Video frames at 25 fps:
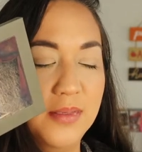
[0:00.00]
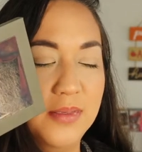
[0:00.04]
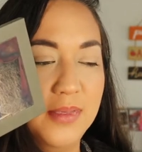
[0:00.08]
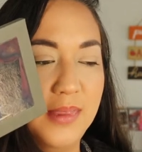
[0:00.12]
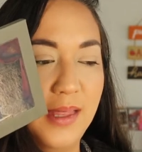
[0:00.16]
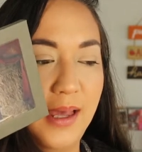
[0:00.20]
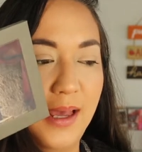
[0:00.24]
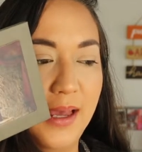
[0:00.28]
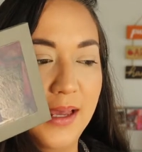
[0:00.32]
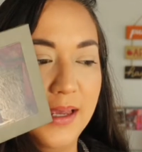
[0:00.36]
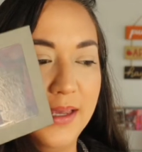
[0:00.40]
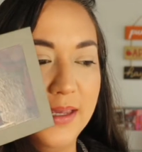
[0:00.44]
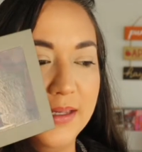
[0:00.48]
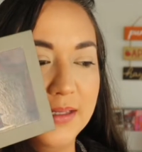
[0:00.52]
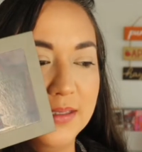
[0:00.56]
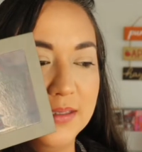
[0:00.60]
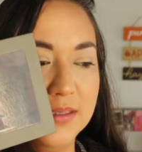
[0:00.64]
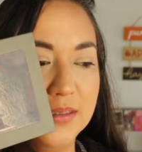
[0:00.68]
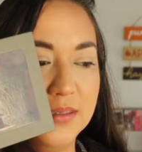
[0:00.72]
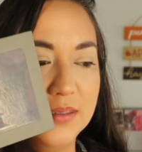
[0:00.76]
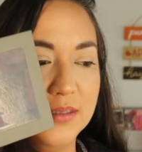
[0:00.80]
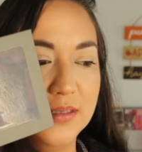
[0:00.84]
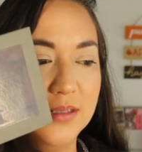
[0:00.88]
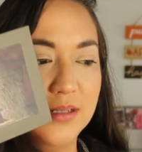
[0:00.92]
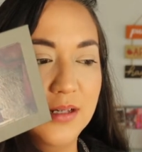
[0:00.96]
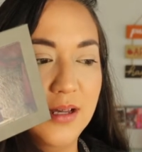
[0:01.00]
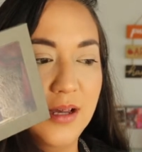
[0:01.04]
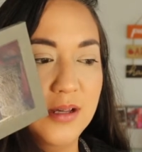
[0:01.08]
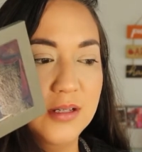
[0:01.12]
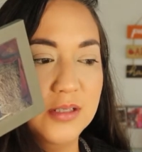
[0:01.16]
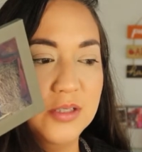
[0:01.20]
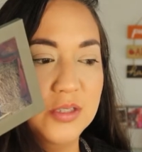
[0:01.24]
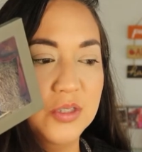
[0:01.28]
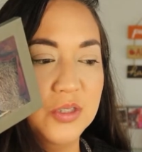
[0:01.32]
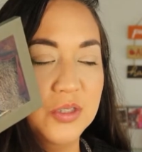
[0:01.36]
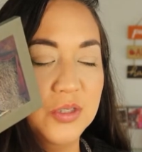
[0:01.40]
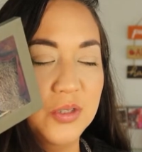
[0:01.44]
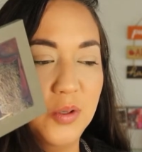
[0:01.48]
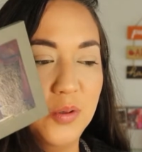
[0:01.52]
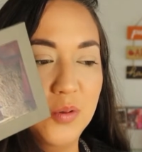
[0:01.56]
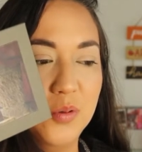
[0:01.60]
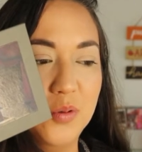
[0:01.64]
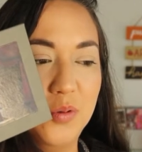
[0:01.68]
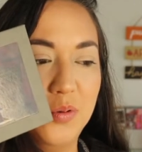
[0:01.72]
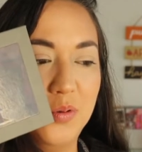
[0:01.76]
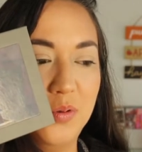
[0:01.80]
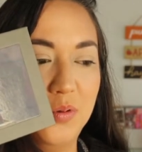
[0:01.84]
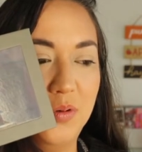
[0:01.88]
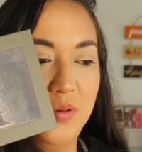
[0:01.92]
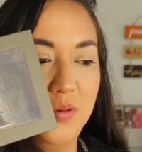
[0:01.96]
That is so
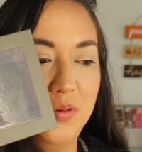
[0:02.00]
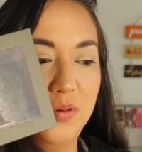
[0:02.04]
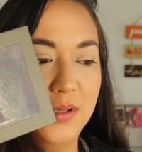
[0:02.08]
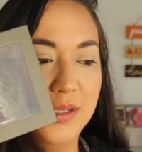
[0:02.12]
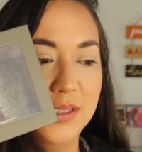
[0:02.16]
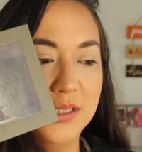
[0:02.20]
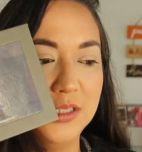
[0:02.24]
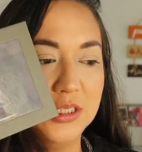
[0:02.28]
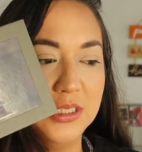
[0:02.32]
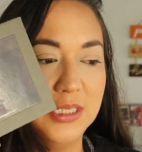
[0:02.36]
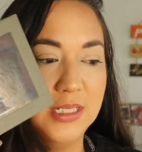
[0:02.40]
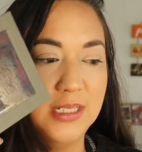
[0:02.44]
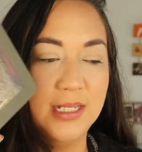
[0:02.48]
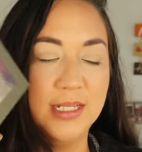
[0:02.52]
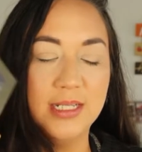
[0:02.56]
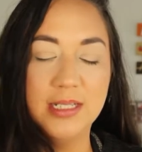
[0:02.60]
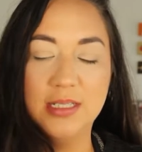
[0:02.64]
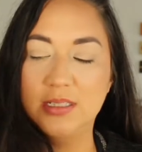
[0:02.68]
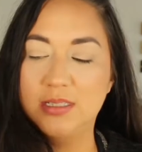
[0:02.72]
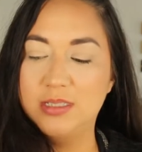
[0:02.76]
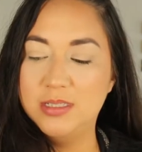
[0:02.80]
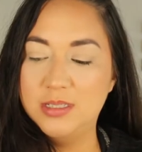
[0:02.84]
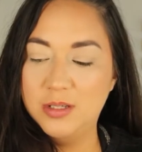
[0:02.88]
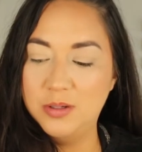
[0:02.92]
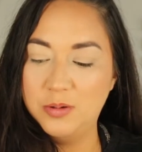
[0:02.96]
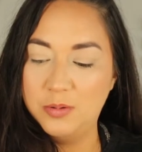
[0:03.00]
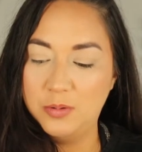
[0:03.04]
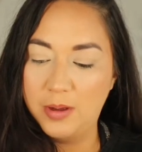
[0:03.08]
cool and genius.